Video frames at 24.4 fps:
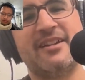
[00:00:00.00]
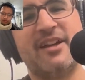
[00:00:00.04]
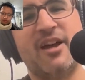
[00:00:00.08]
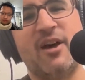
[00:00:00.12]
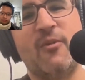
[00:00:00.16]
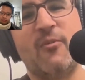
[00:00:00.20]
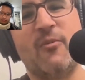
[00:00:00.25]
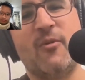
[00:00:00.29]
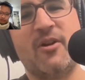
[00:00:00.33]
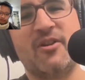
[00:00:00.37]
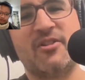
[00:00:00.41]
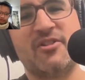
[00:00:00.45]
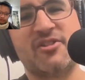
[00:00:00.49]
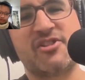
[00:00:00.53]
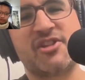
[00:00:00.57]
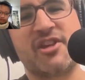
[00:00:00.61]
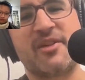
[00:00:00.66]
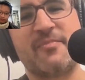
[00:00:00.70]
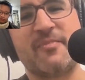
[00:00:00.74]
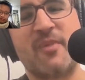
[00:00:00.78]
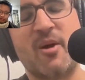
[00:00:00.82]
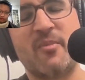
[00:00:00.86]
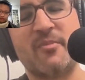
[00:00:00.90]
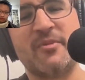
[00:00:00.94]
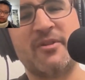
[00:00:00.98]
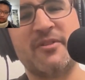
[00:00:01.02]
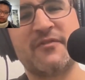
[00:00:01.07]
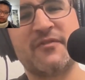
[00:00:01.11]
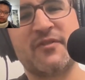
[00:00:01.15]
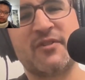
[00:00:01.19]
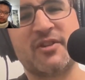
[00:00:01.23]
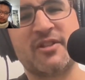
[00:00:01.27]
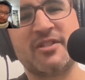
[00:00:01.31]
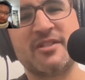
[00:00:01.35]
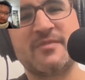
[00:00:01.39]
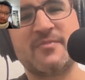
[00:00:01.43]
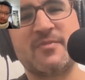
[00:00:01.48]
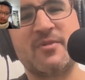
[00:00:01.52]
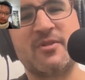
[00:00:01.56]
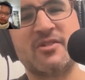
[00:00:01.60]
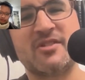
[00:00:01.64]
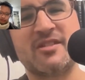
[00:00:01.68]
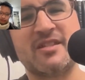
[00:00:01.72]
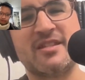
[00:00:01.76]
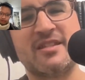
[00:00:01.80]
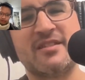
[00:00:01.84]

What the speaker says: watershed moment for conspiracy